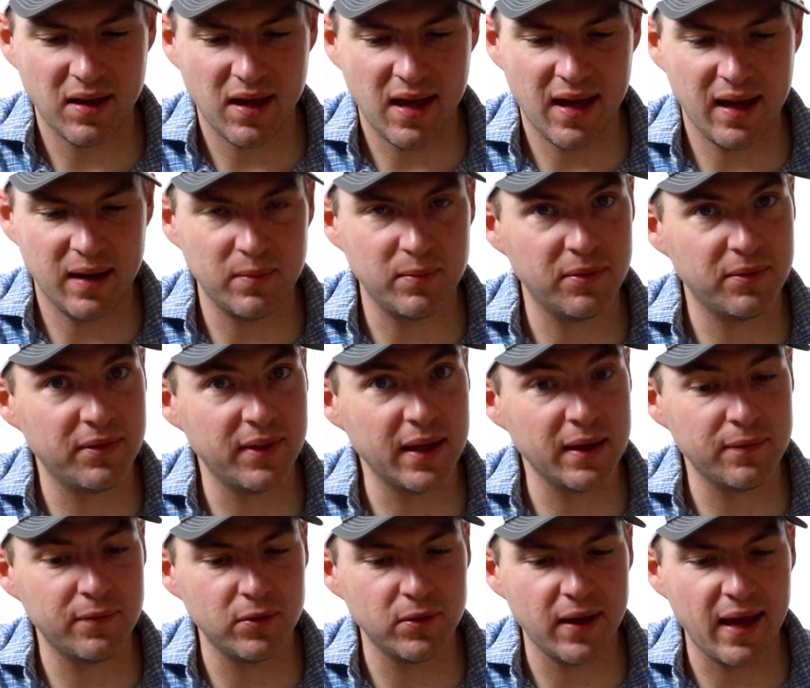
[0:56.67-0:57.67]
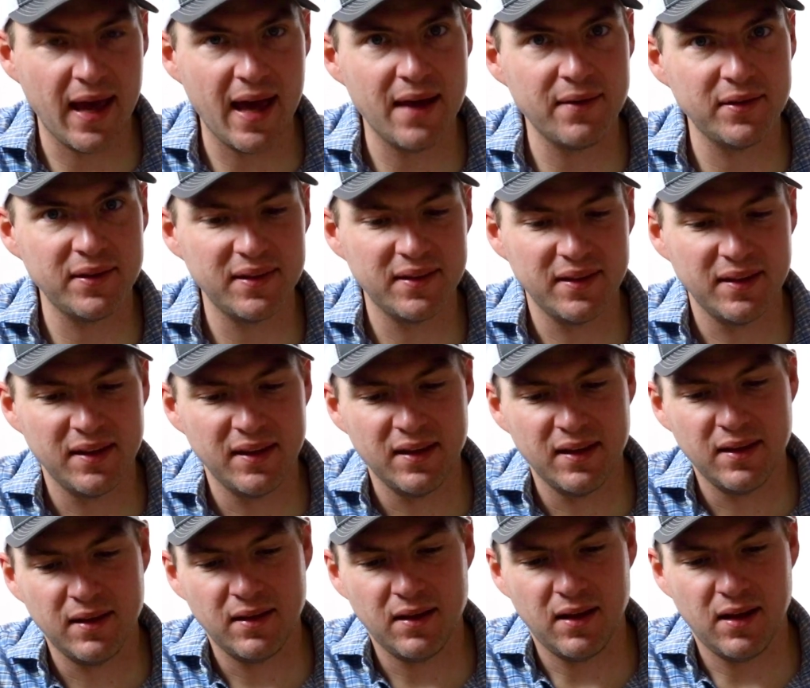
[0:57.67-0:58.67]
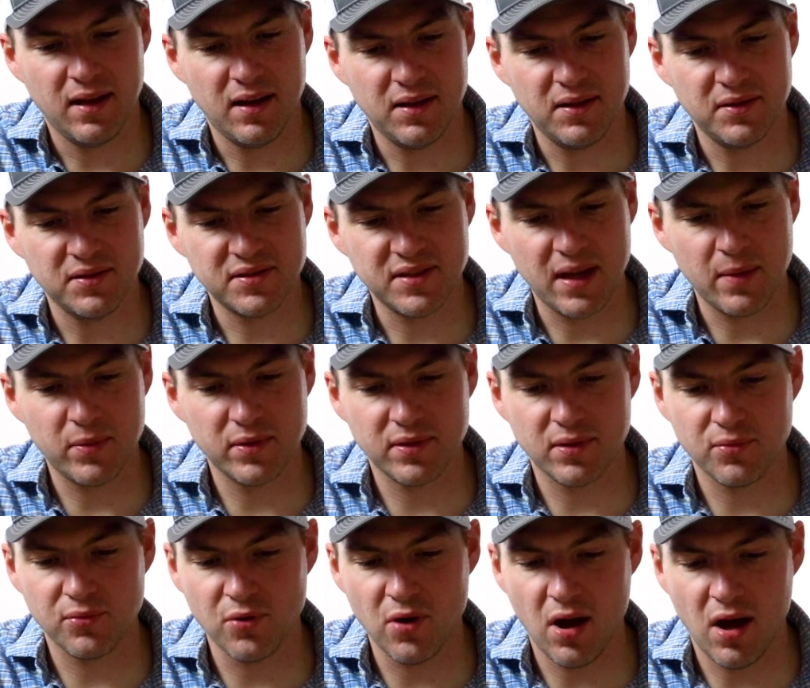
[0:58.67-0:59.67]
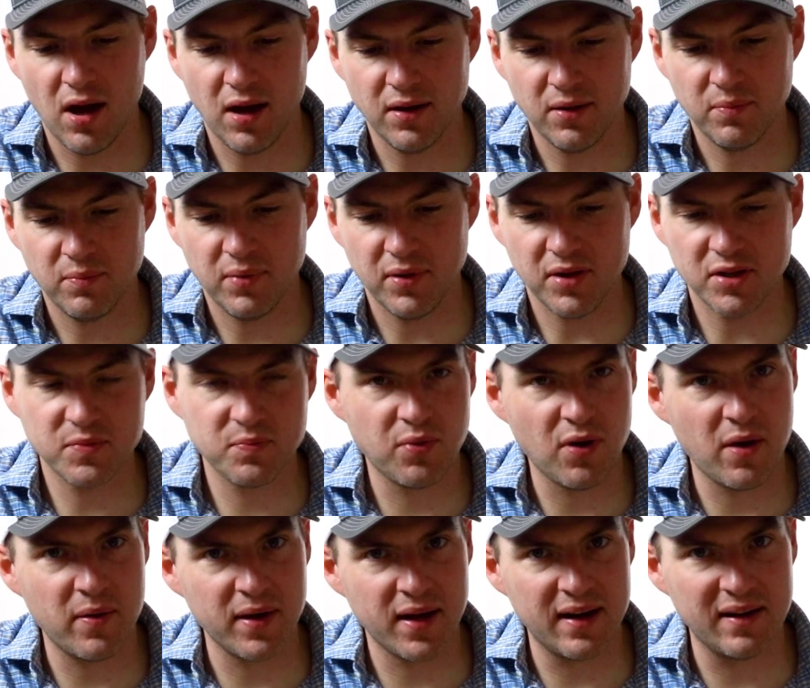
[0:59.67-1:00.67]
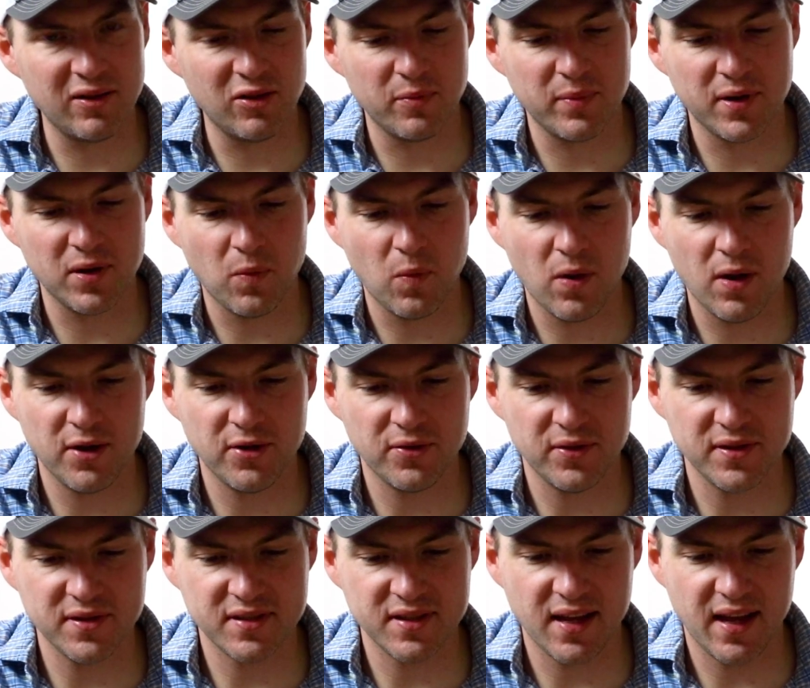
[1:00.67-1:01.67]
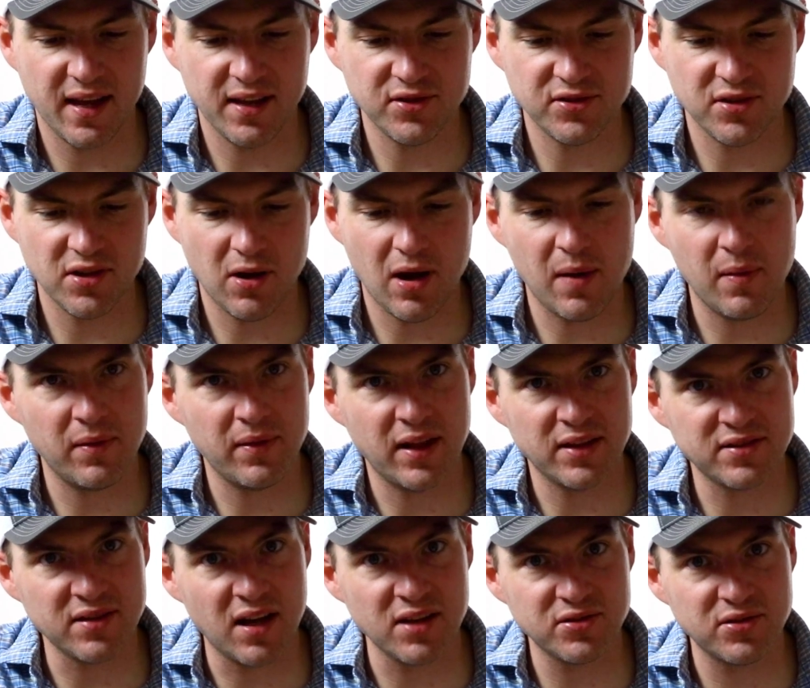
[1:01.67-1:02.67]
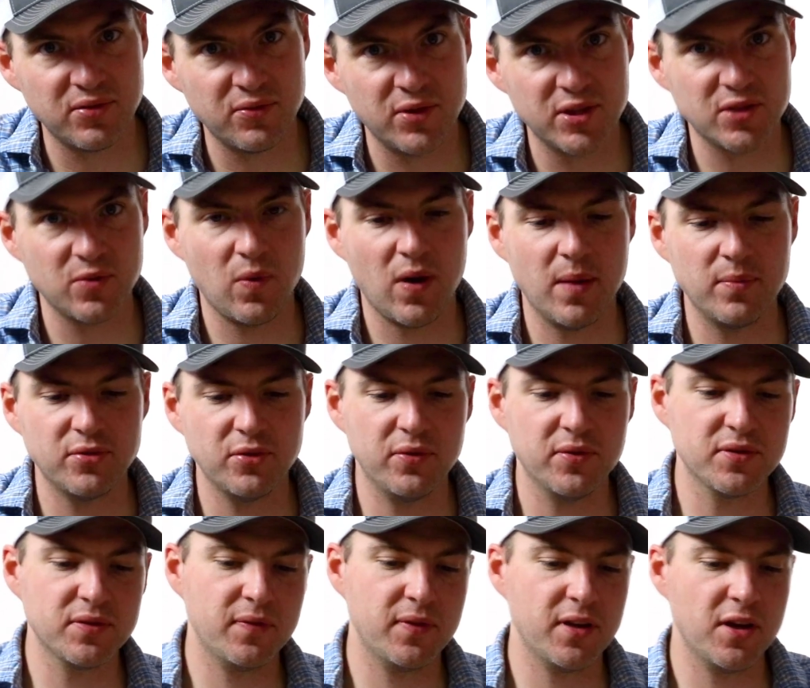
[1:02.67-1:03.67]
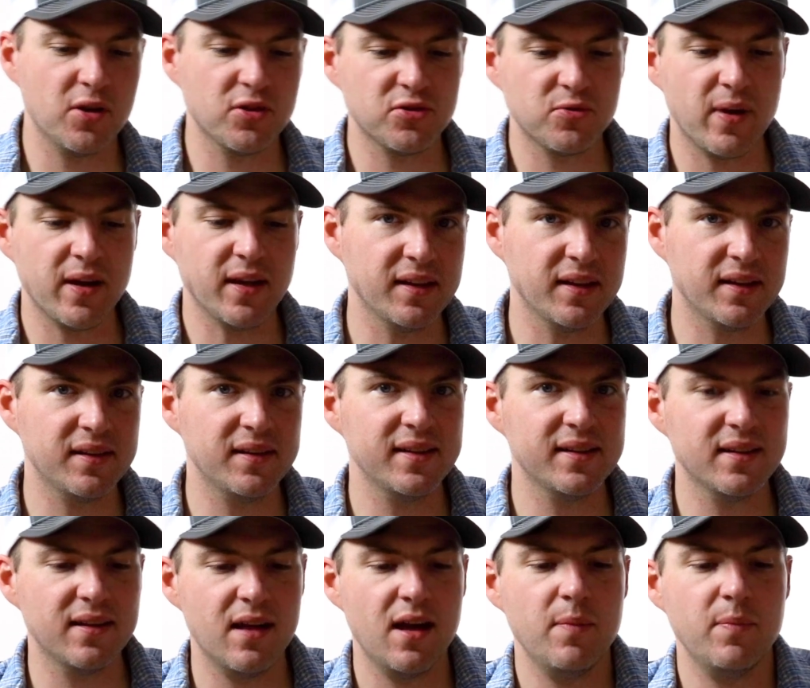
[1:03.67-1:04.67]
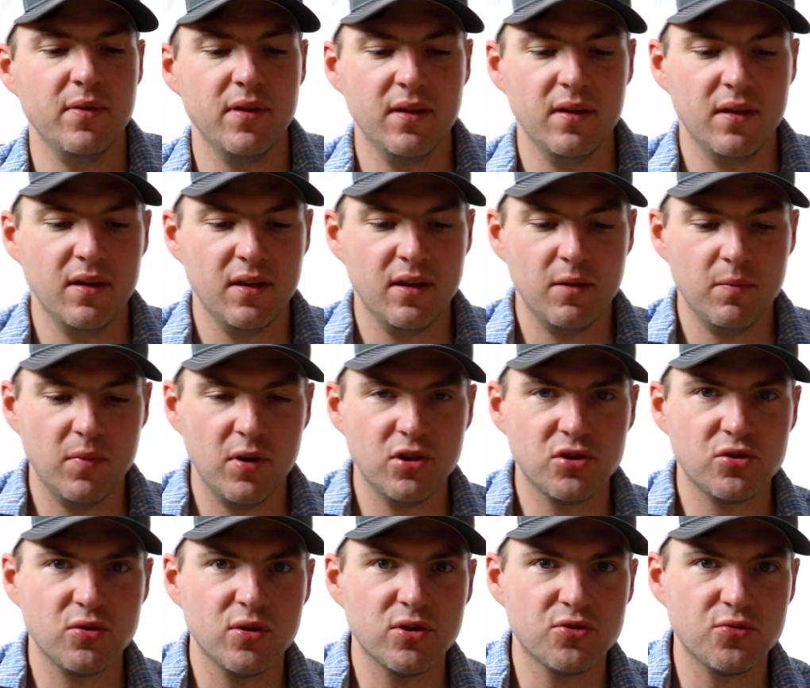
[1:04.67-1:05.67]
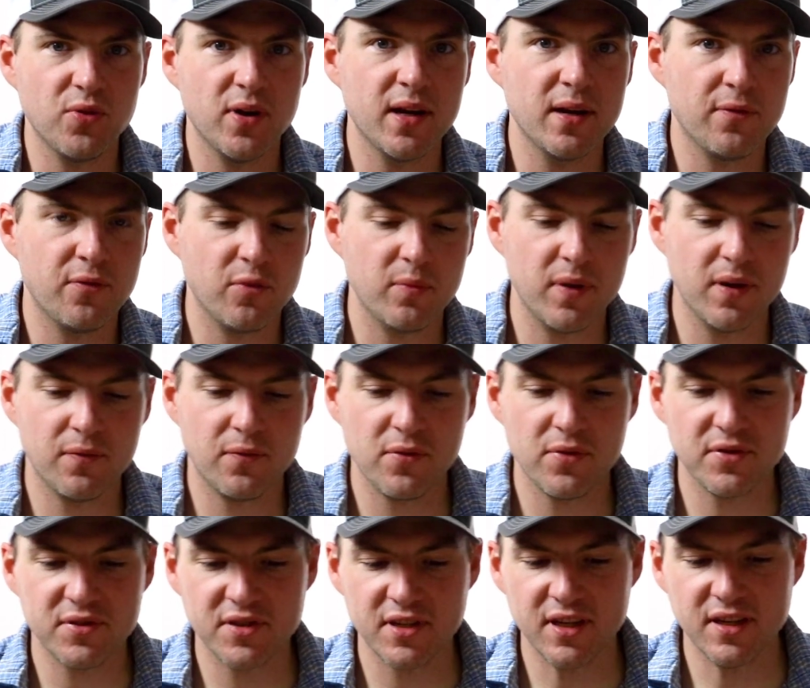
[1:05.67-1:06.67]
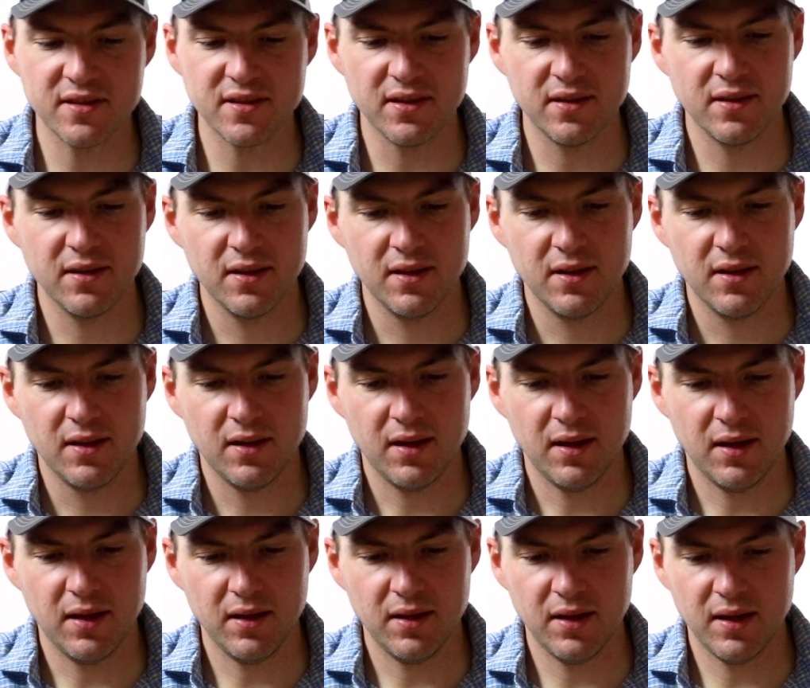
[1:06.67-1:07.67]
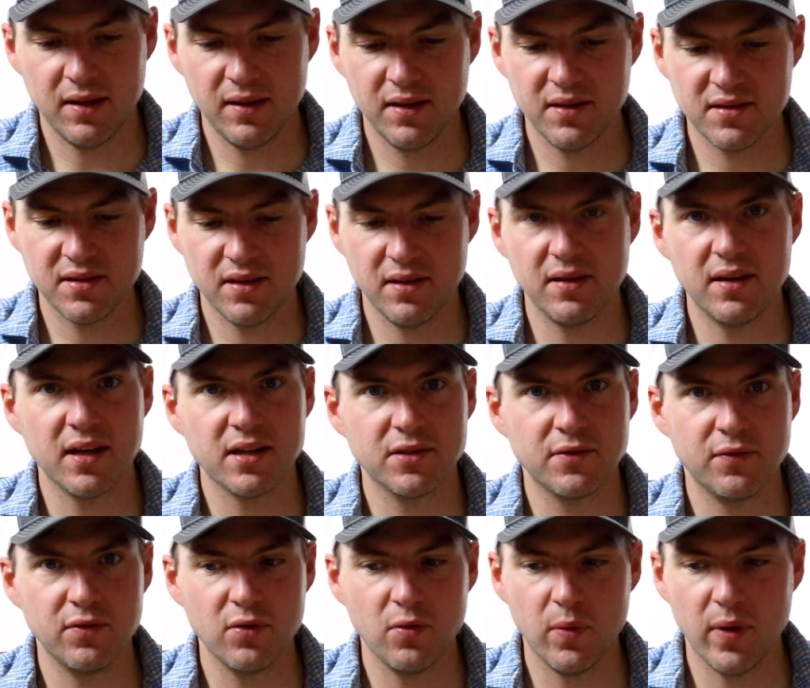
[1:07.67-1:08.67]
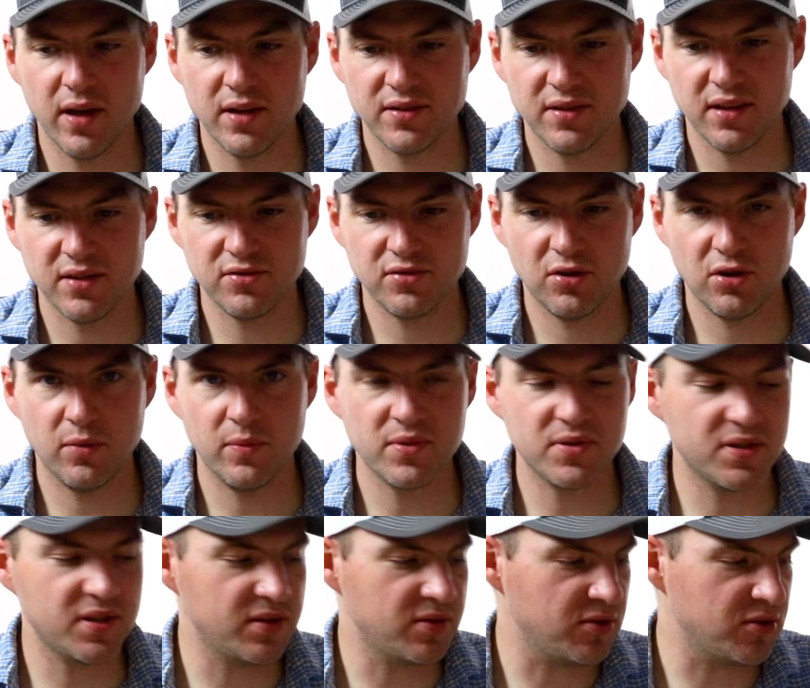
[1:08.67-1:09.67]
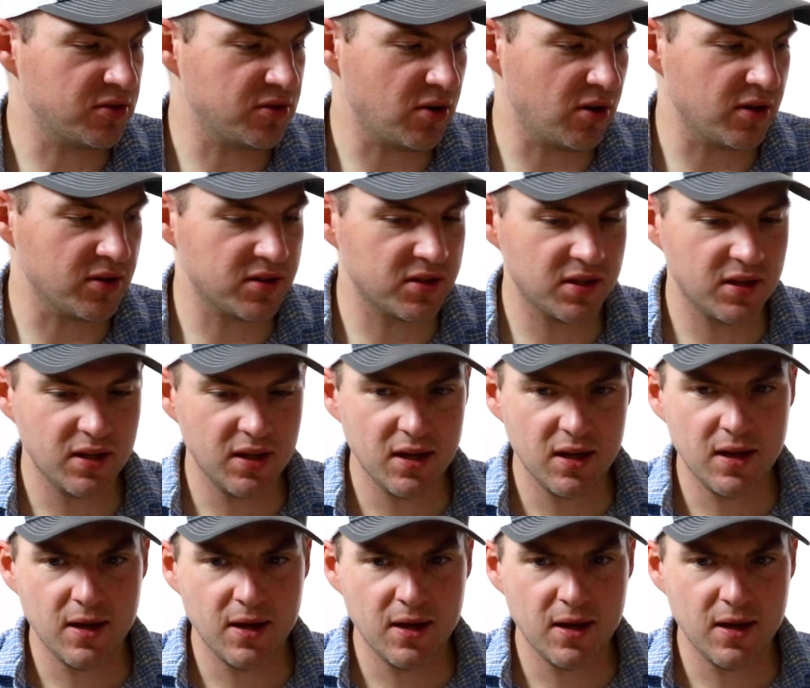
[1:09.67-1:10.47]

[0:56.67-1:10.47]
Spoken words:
I am thankful to have it. Same with the rod, but it's probably got a little bit of water inside, so that's also the reason why I'm doing this video, so clean it up, make sure it's ready for me for the season, at least in the next few weeks as tournament season starts.